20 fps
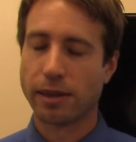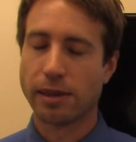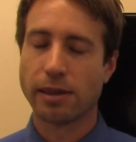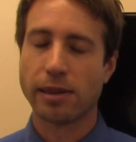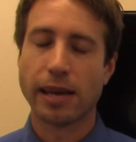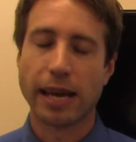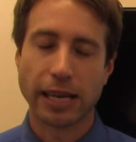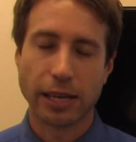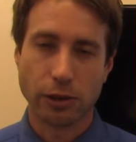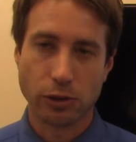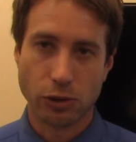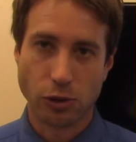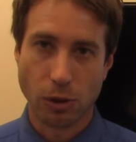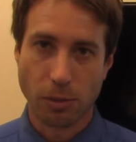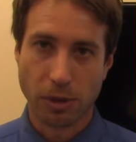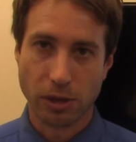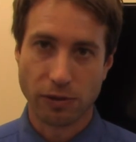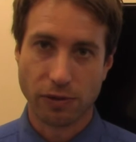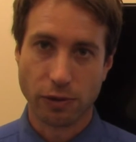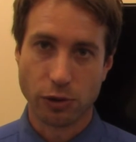Thank you so
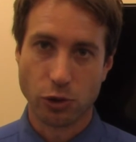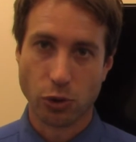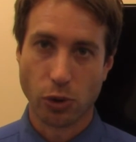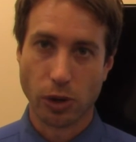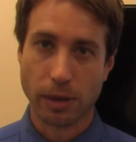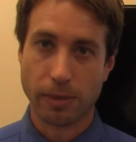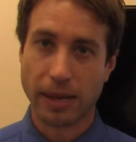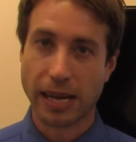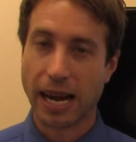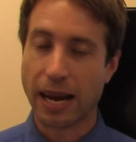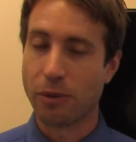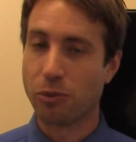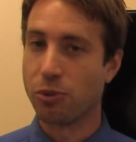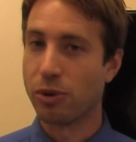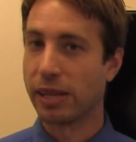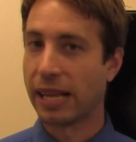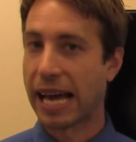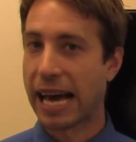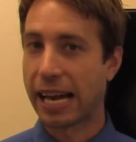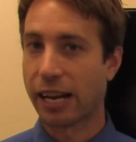much for joining me. I
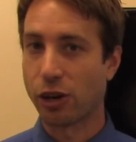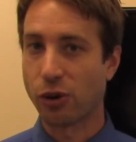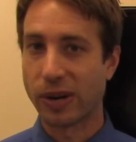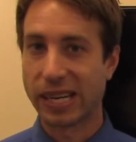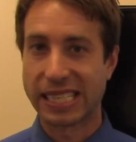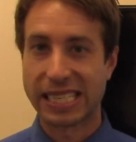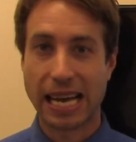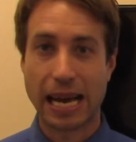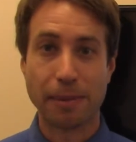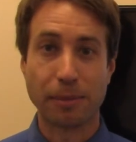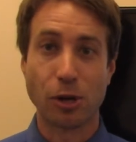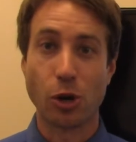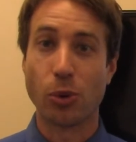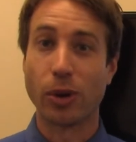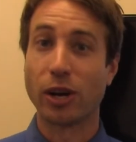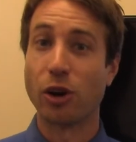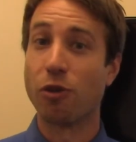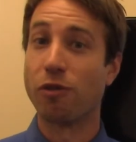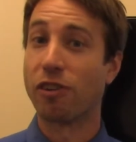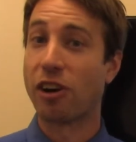really had a great time
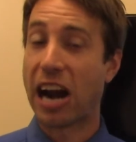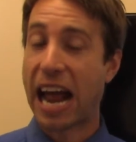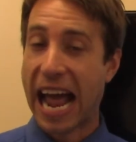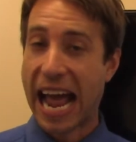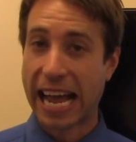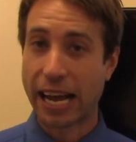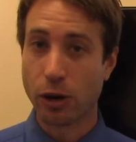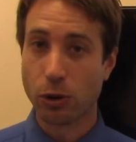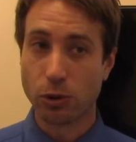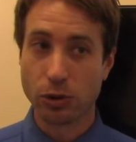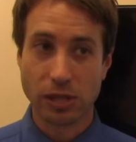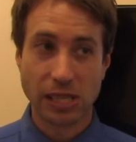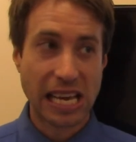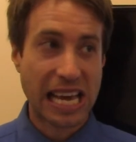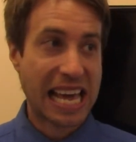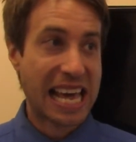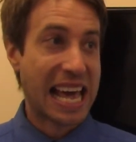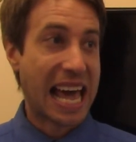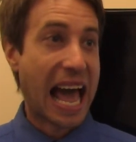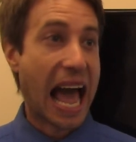going over angles,
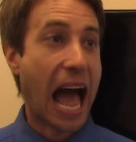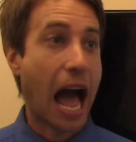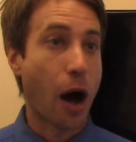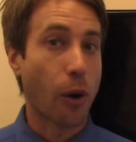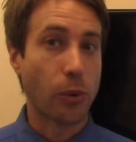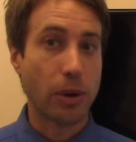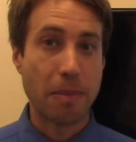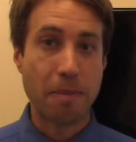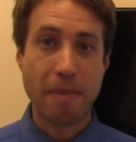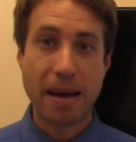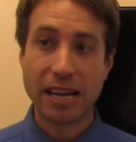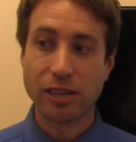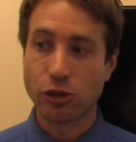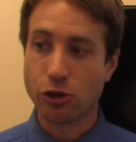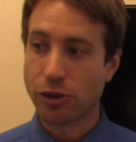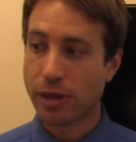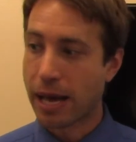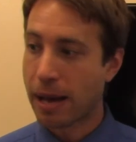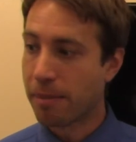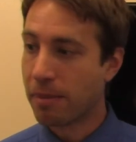how we
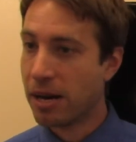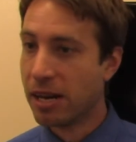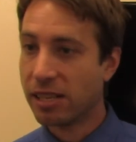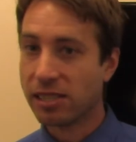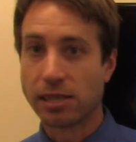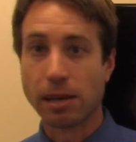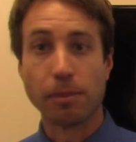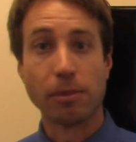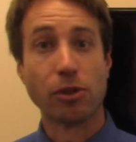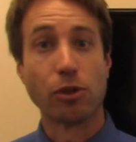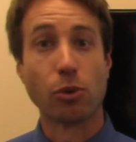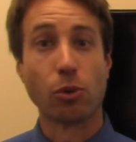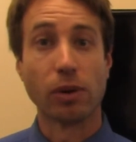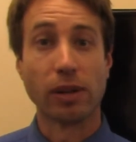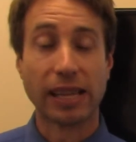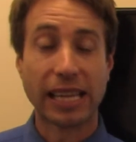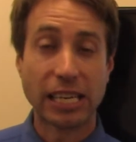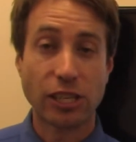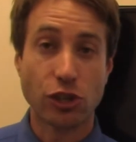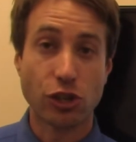measure them, some of the
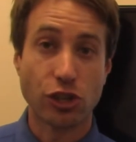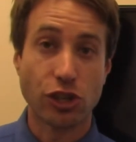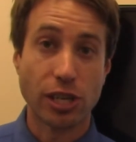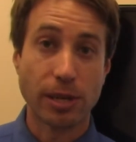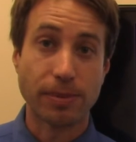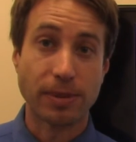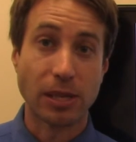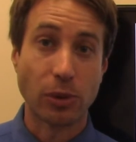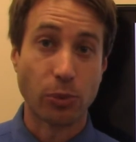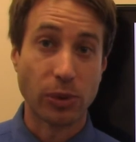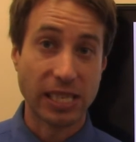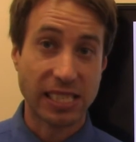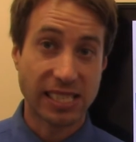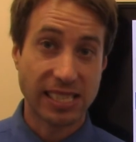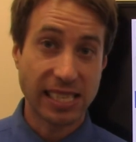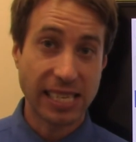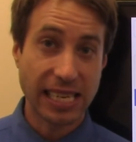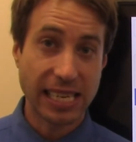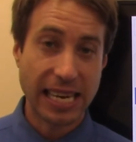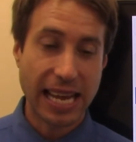relationships that we
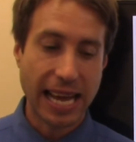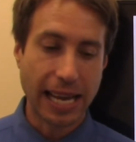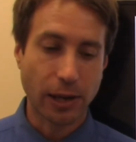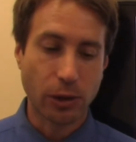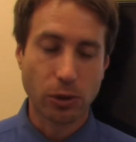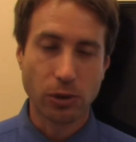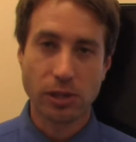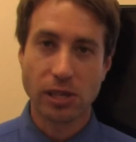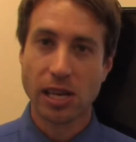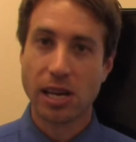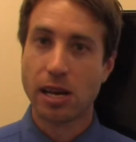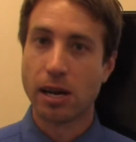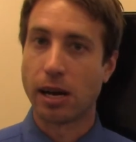see in angles.